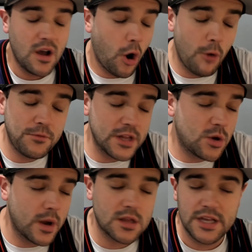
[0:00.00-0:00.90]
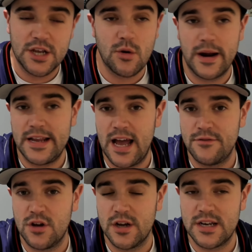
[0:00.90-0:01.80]
Hopefully, Quickley and Grady
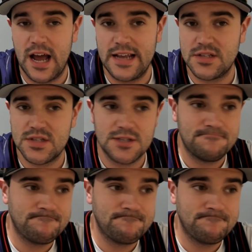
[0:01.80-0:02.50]
have good nights.